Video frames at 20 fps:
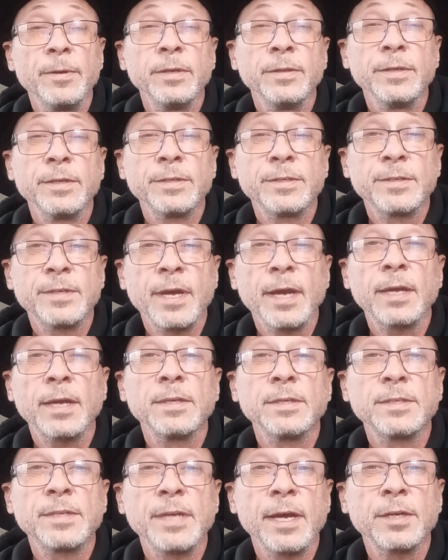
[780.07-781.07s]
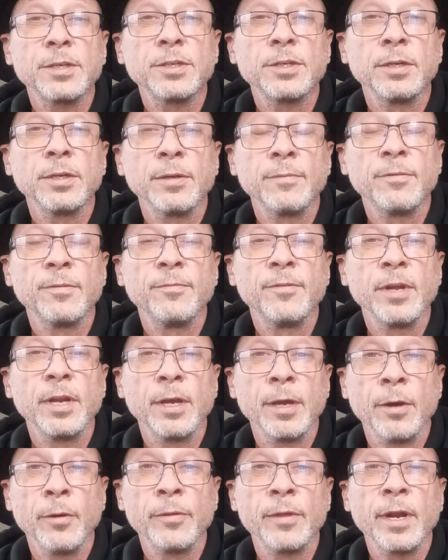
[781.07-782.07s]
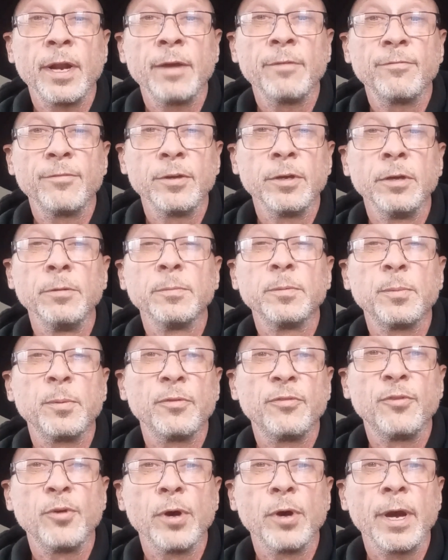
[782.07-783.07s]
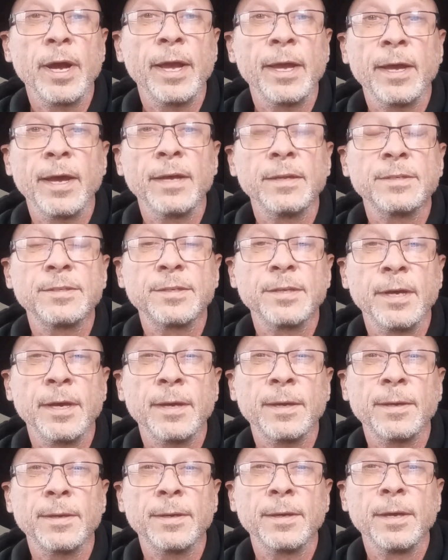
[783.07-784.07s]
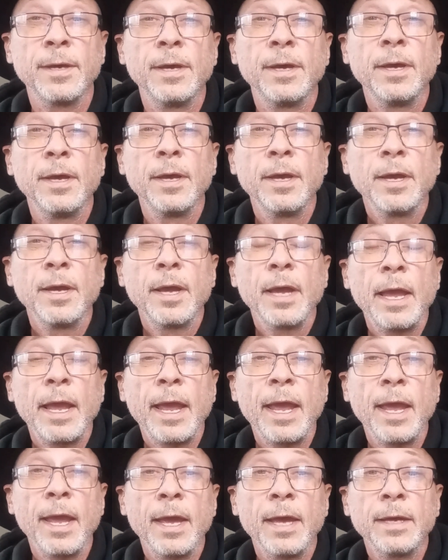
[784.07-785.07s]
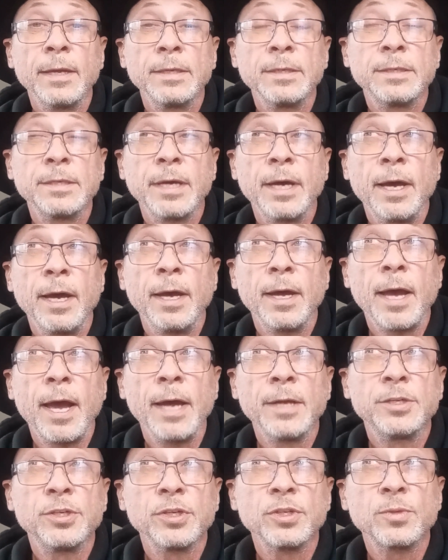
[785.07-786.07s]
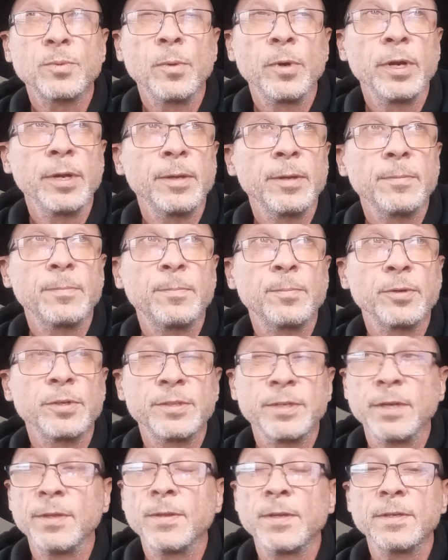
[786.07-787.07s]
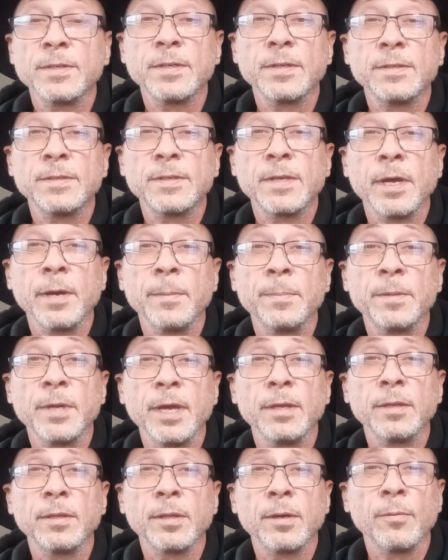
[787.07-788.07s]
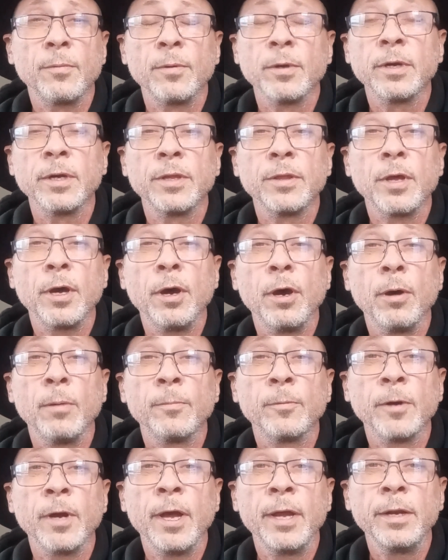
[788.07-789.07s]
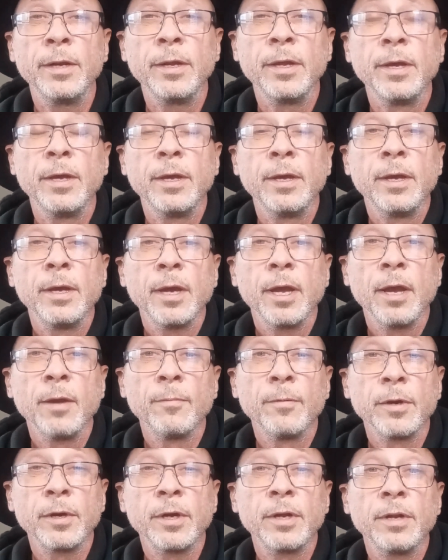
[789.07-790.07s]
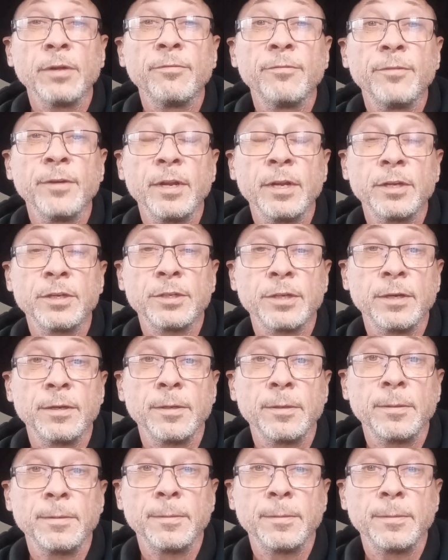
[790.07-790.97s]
in this second section of the video that I filmed before I got sick. And I just want to present this as the update that we're in the home run and we're going to finish it.